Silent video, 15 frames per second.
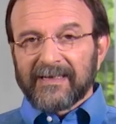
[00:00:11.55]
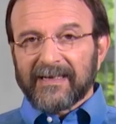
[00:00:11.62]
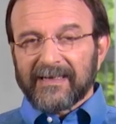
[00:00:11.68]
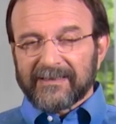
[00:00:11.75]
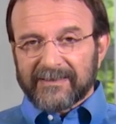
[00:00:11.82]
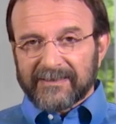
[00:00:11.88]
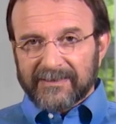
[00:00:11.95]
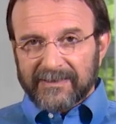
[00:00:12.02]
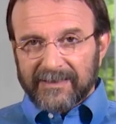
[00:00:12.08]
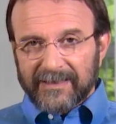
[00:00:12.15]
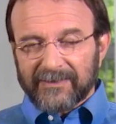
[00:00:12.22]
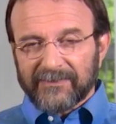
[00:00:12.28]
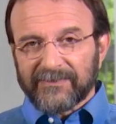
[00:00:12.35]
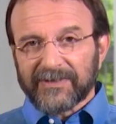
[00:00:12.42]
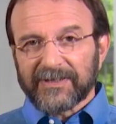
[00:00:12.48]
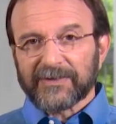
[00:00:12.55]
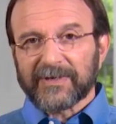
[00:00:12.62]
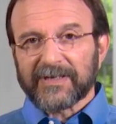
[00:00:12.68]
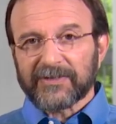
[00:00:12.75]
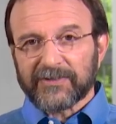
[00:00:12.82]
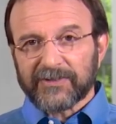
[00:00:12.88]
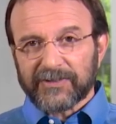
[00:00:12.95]
And the
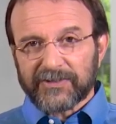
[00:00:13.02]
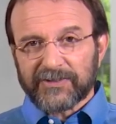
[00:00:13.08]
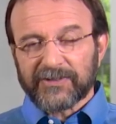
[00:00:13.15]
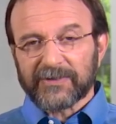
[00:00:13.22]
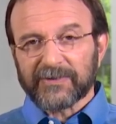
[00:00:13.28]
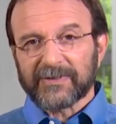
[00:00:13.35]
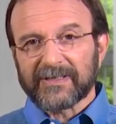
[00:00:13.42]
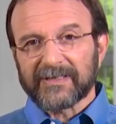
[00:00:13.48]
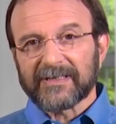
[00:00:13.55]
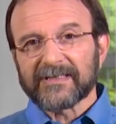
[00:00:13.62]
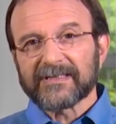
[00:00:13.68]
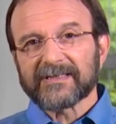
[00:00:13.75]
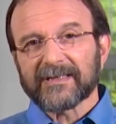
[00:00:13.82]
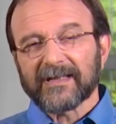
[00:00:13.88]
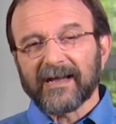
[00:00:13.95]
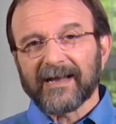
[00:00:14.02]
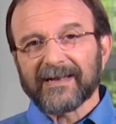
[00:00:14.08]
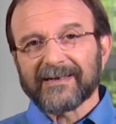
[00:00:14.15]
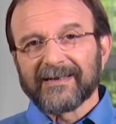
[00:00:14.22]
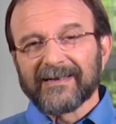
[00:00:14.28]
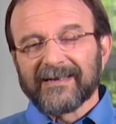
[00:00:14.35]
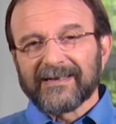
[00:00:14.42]
configuration is shown in this
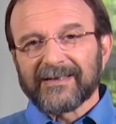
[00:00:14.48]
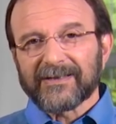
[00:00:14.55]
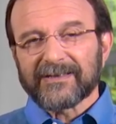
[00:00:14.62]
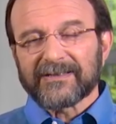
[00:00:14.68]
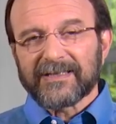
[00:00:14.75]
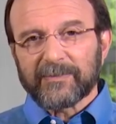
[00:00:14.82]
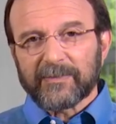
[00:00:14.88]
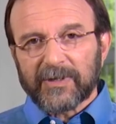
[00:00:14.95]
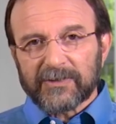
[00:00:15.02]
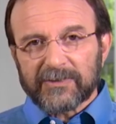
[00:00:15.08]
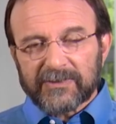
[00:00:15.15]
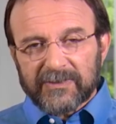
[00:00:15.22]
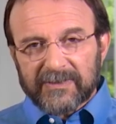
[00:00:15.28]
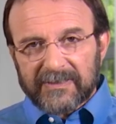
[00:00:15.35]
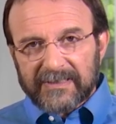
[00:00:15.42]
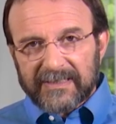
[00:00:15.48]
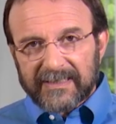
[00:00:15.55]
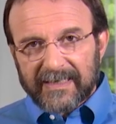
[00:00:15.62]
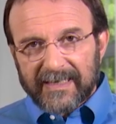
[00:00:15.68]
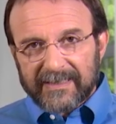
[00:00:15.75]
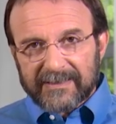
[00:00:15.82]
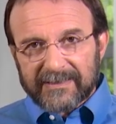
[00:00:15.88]
slide. You can see most of the
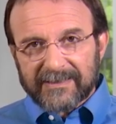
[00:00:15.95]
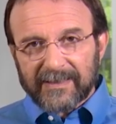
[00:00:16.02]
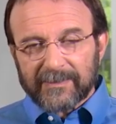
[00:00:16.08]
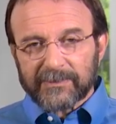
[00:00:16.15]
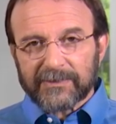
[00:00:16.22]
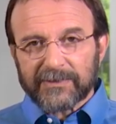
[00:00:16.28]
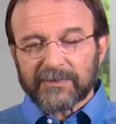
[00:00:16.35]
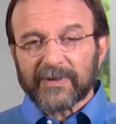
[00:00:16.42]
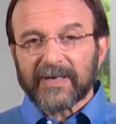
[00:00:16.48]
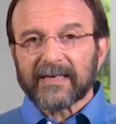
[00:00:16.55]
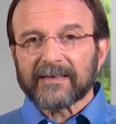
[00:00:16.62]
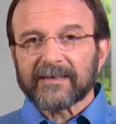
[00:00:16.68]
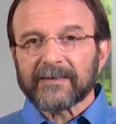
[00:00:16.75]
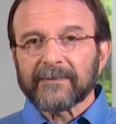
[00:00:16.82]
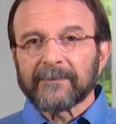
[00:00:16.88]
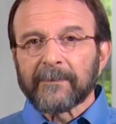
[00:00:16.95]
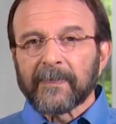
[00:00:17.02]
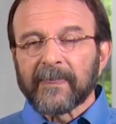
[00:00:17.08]
DNA is double-stranded,